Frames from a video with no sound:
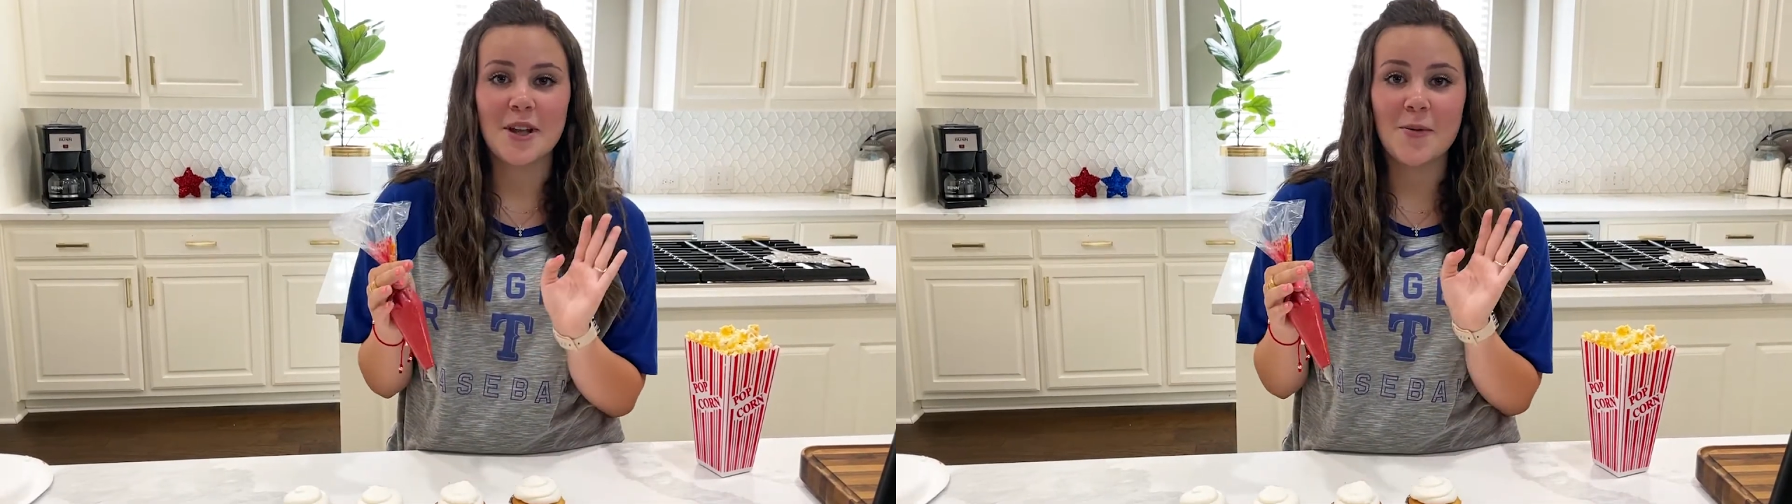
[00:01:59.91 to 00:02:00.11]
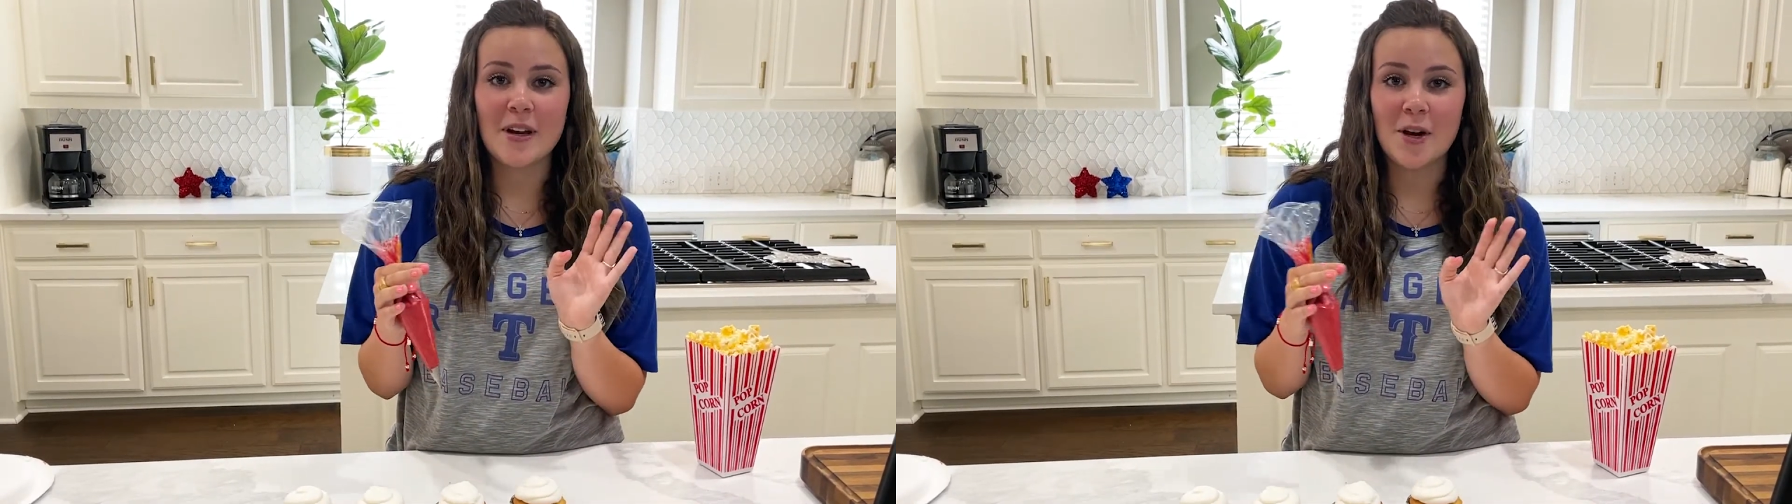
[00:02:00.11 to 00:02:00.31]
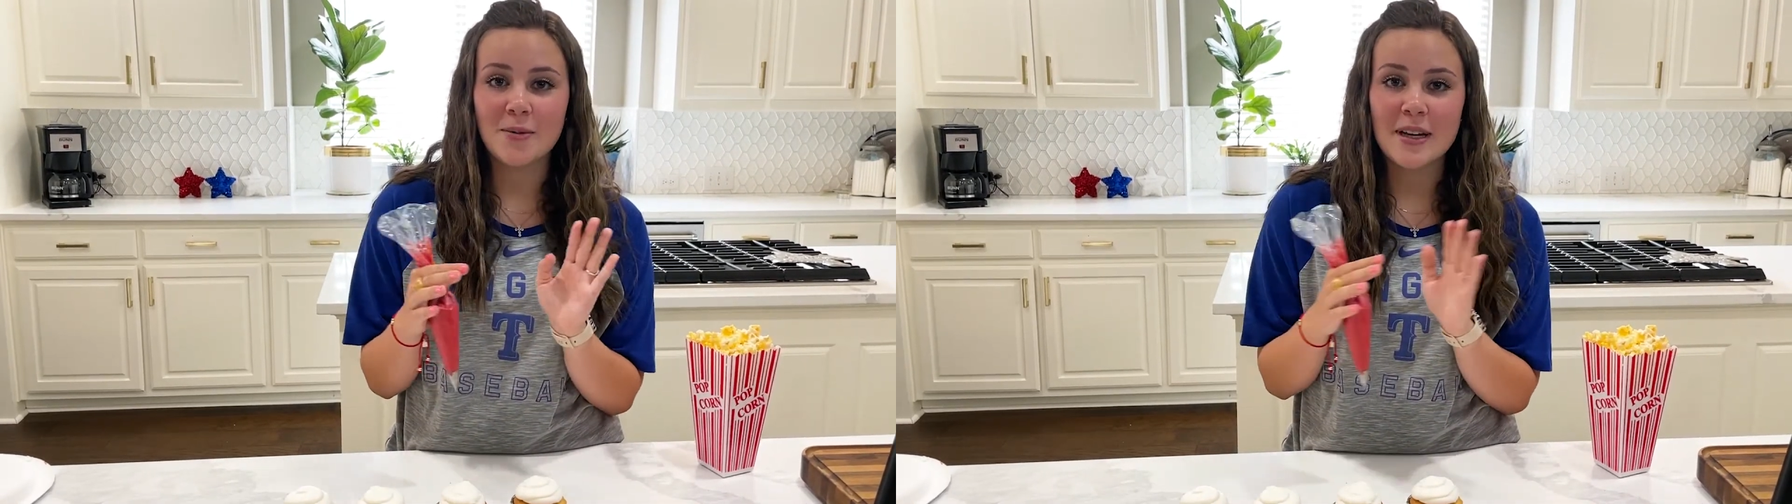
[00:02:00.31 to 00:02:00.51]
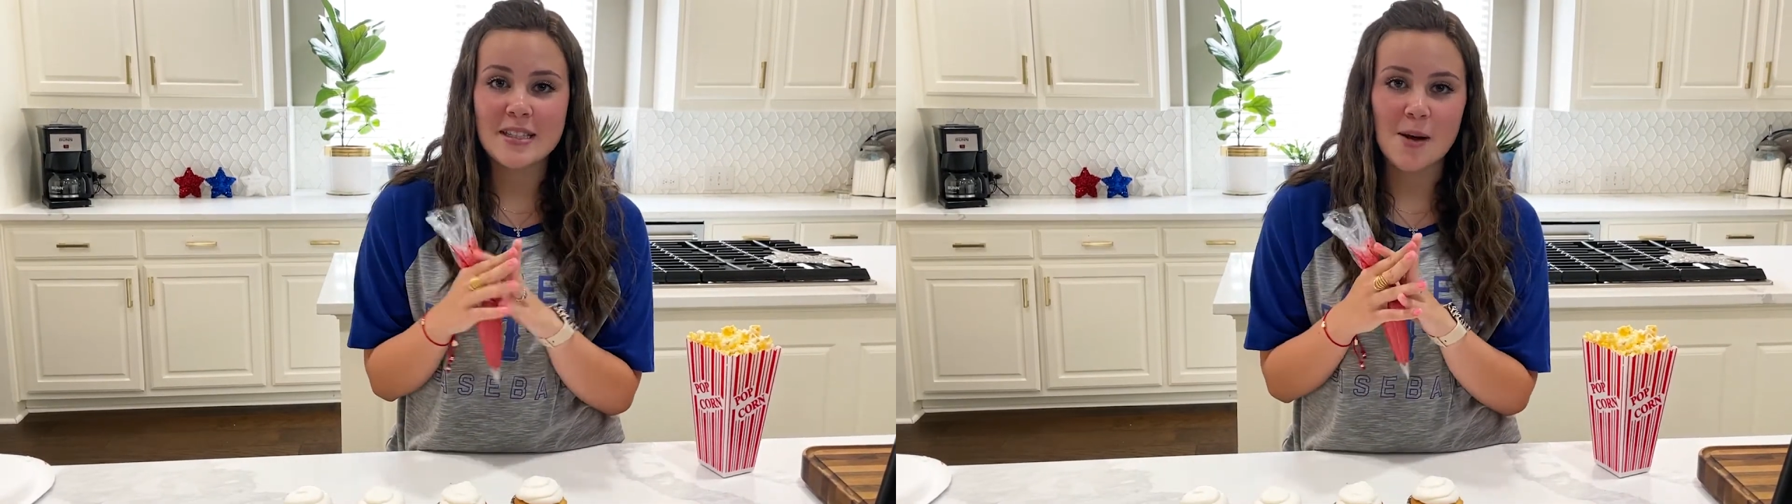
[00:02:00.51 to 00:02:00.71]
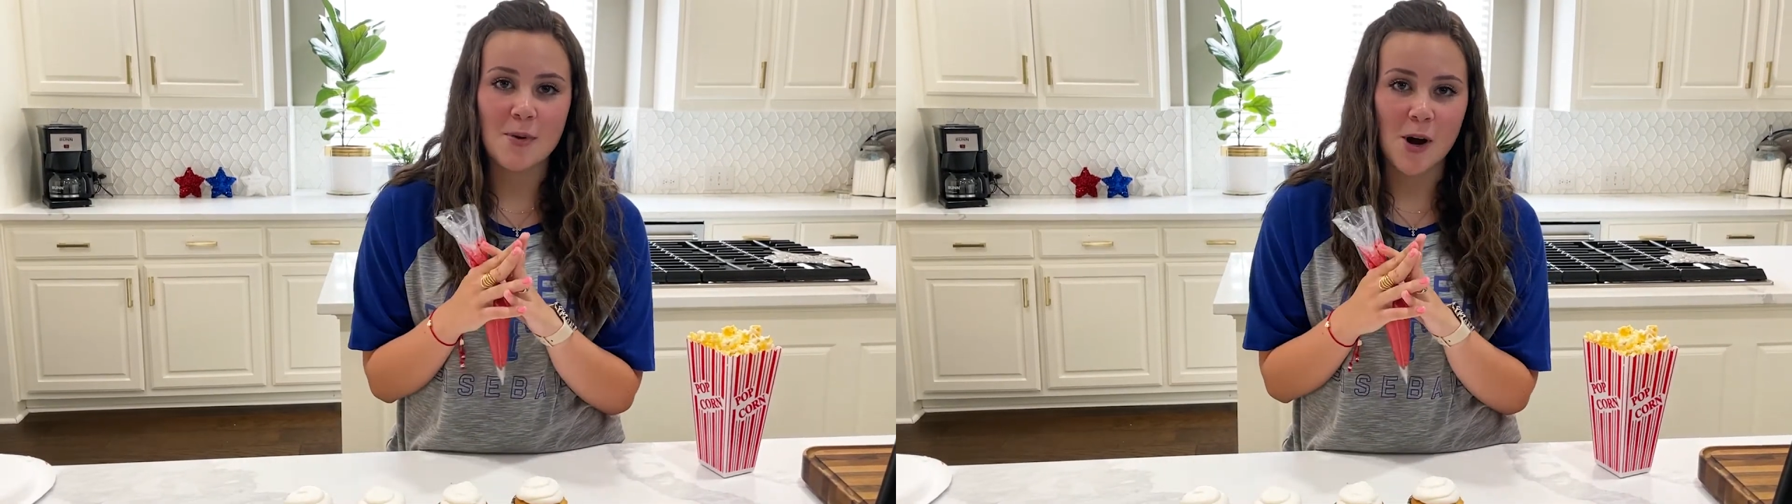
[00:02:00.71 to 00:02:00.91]
that we don't mess
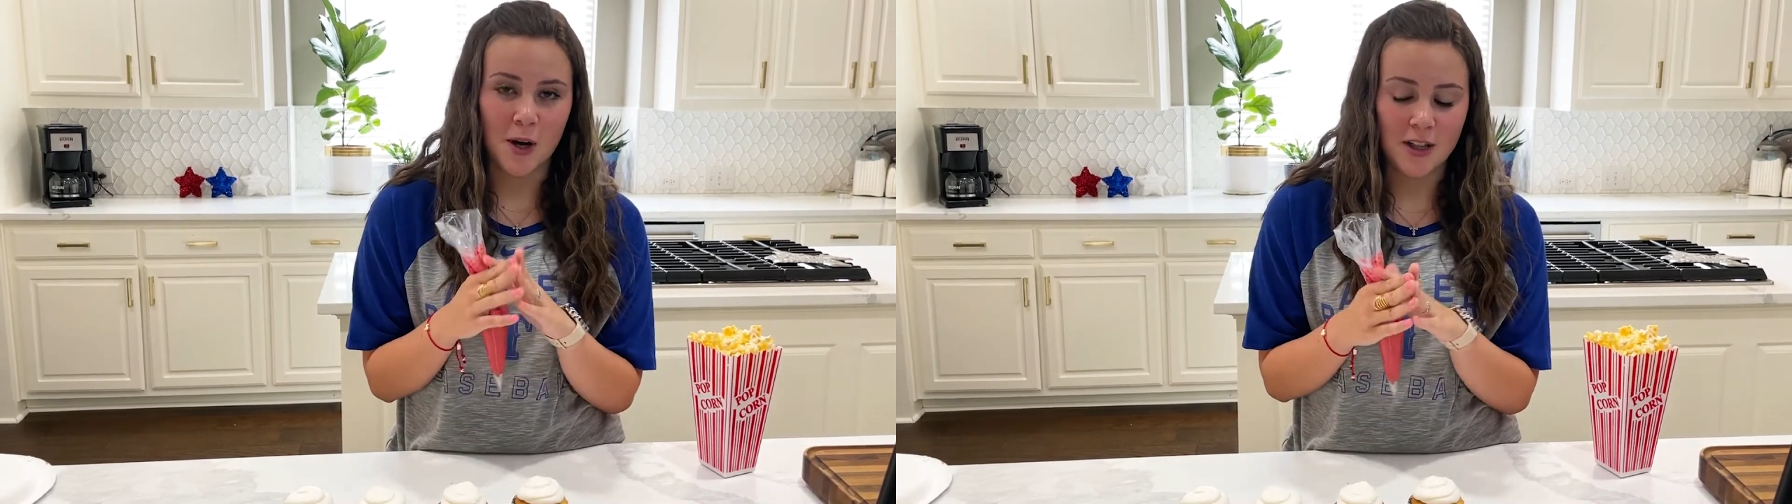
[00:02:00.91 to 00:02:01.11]
up our